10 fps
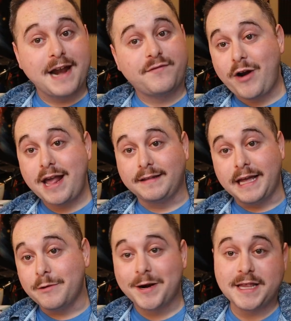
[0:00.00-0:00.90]
And
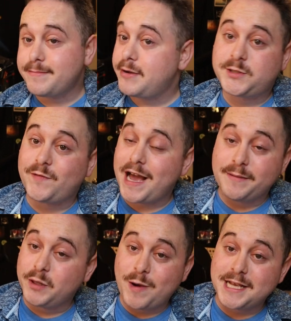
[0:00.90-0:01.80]
frankly, one of the most
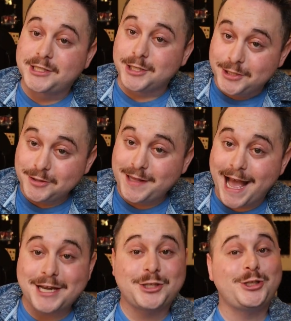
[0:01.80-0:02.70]
viable ways to do
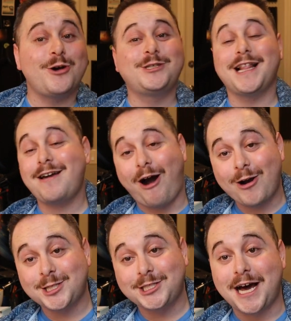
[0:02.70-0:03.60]
that is shows like
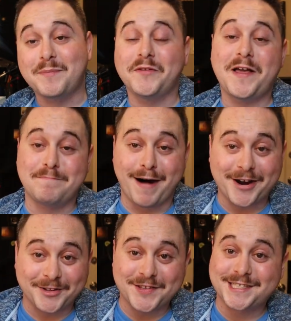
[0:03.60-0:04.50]
Heartstopper that
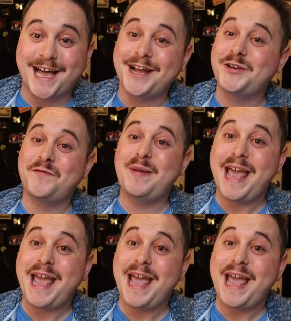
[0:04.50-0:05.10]
model this kind of